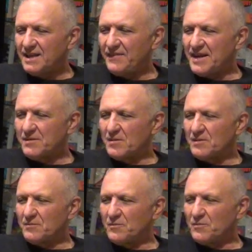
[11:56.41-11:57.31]
And then
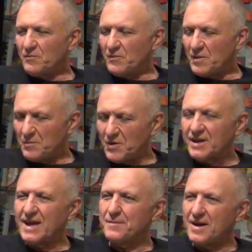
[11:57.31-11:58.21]
when the book
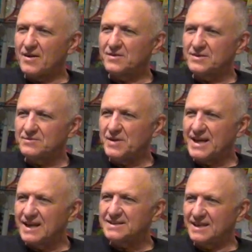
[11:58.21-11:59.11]
came out, we
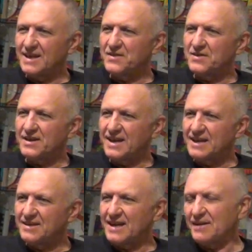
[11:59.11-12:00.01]
got together
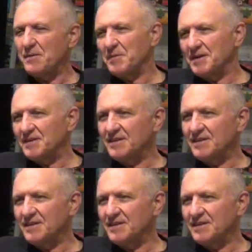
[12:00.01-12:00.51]
again, and like we went